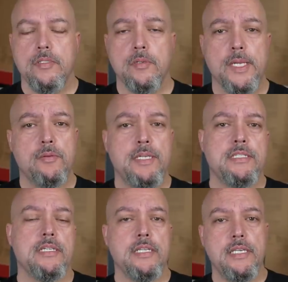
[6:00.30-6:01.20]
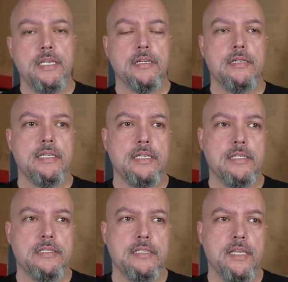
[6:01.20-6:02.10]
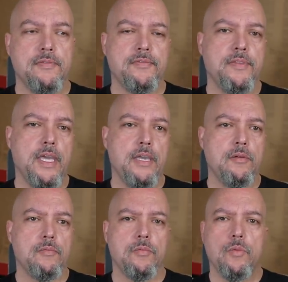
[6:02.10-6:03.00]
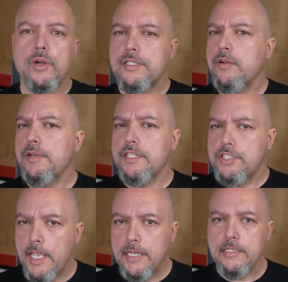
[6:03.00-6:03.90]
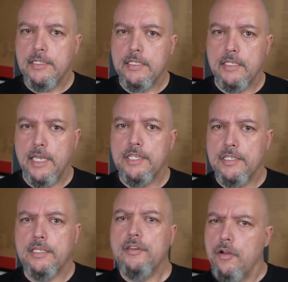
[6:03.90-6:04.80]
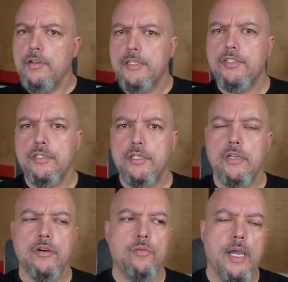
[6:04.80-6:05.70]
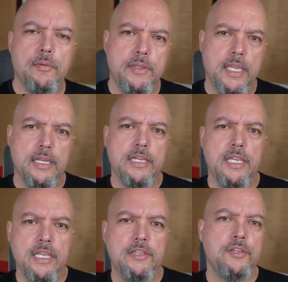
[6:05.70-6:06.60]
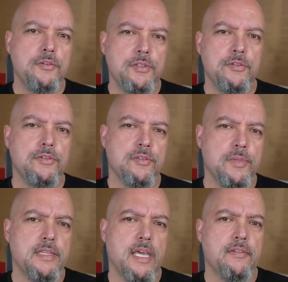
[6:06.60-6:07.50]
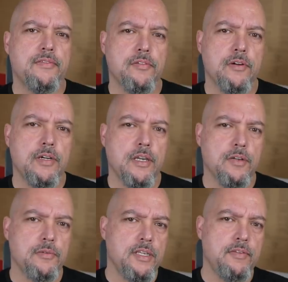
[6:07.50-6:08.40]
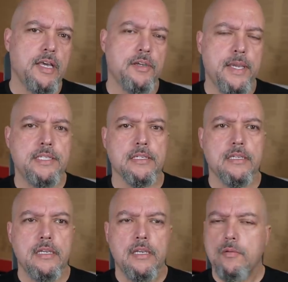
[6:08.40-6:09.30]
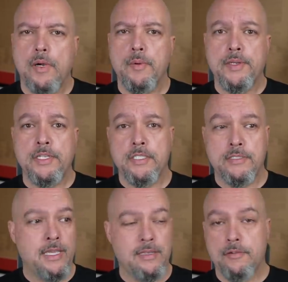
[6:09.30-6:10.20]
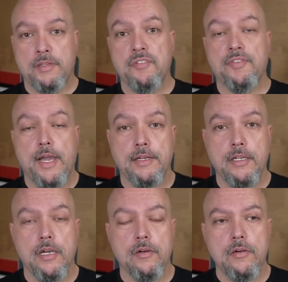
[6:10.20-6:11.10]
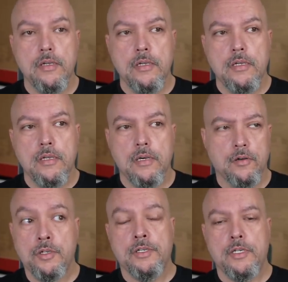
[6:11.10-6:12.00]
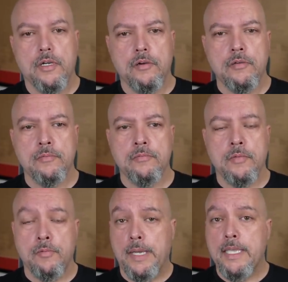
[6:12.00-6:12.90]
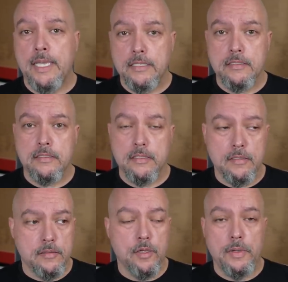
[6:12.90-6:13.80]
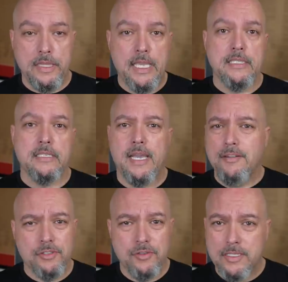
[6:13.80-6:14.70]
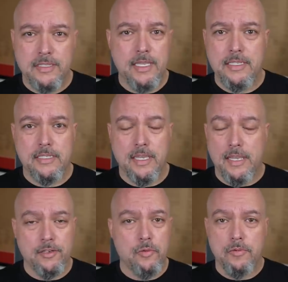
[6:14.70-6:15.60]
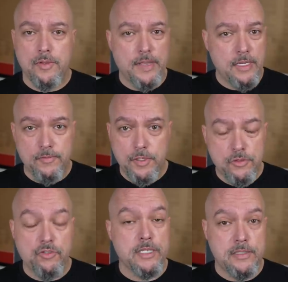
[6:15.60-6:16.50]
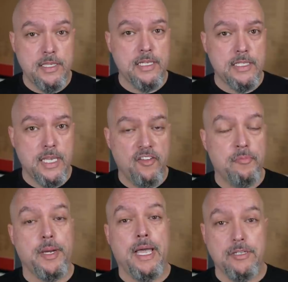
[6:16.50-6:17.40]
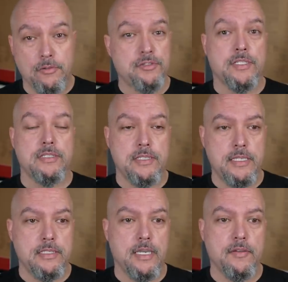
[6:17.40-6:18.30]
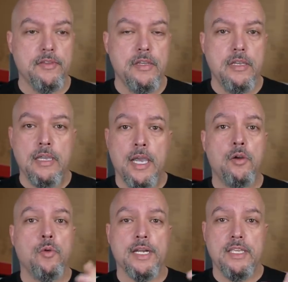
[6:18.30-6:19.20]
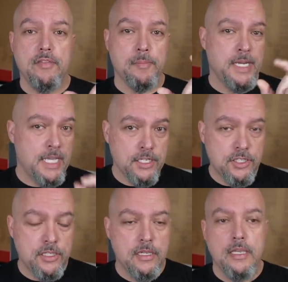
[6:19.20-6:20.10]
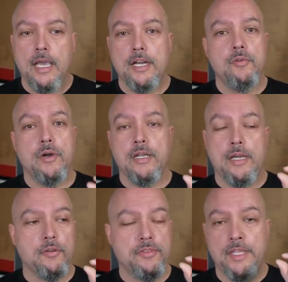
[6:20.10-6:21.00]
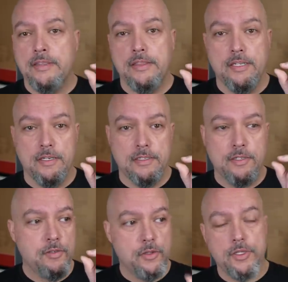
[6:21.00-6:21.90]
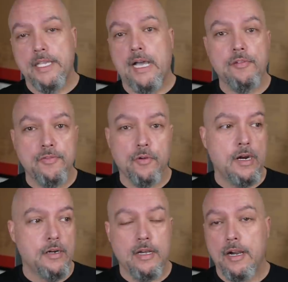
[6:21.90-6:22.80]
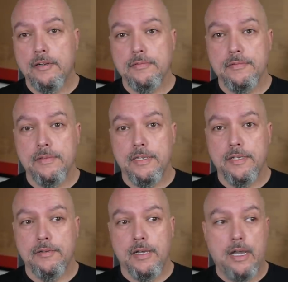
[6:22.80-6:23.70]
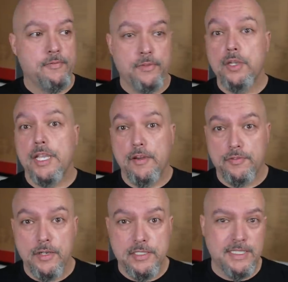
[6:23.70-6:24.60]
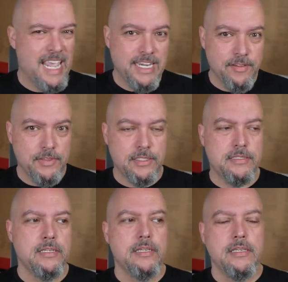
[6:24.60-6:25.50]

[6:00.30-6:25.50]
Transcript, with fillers: So my question here is if they weren't going to change the designation, say, no, no, it's good to go, why would they need you to submit that for another reevaluation? Why wouldn't they just say they're, they're fine to go or good to go? Well, my guess, knowing the ATF, I don't trust the ATF. I don't know if any of you trust the ATF, but I don't trust the ATF. I don't want to give them an inch. I don't want to, I don't think that they're looking out for our, our, you know, looking out for us in any of this.